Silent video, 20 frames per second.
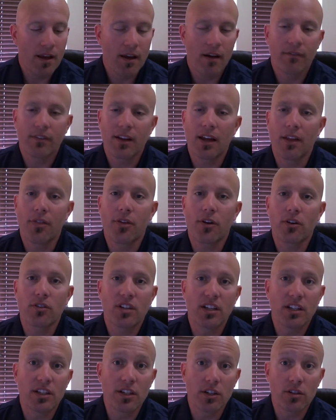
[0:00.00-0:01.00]
I've got
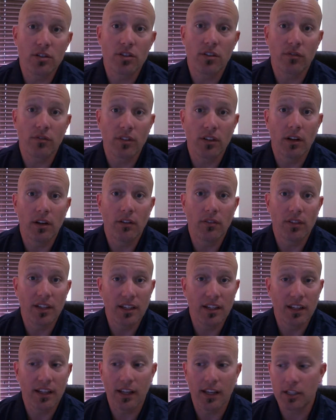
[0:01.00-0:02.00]
13 years of, of
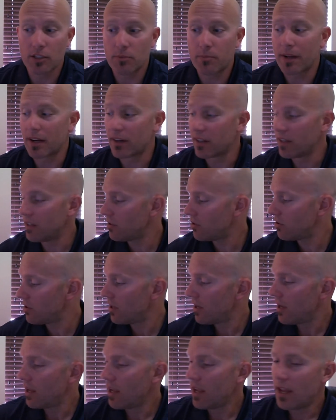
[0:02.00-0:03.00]
lending
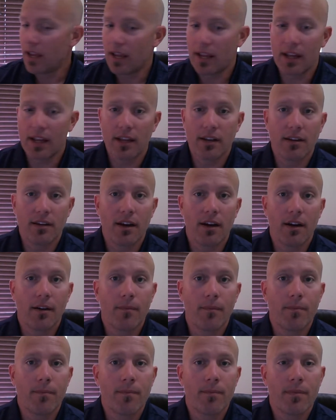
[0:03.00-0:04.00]
experience, and
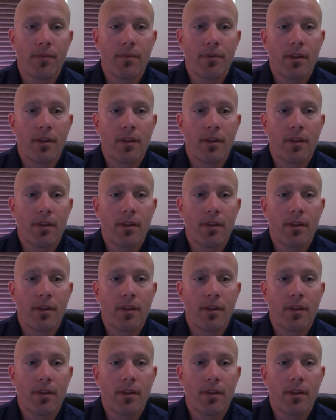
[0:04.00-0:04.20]
um,